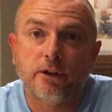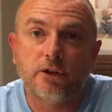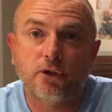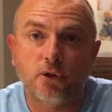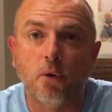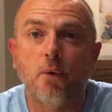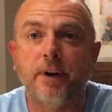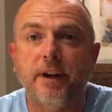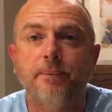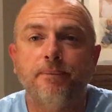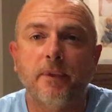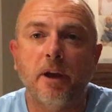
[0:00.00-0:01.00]

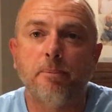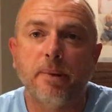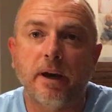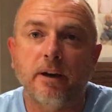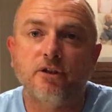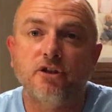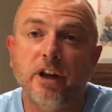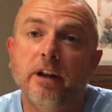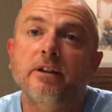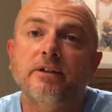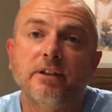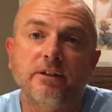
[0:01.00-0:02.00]
story about
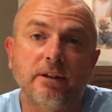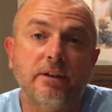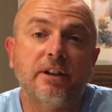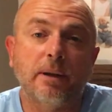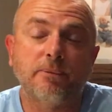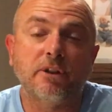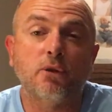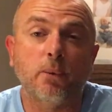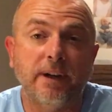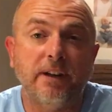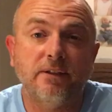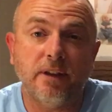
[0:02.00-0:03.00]
Genesis in chapter
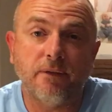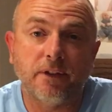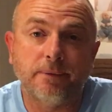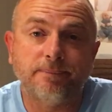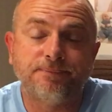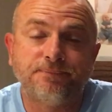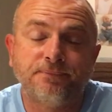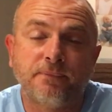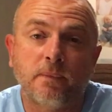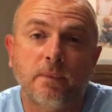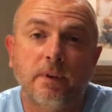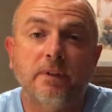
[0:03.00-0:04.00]
27.
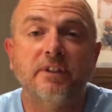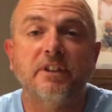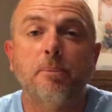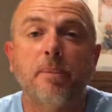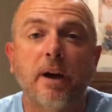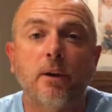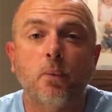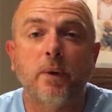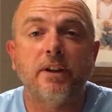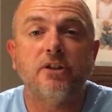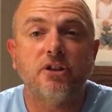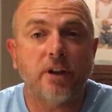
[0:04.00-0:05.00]
This is about
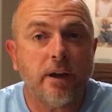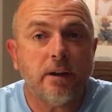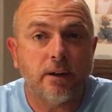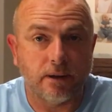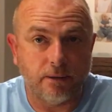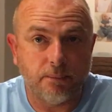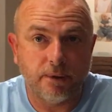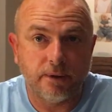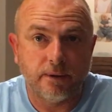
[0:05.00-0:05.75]
where Jacob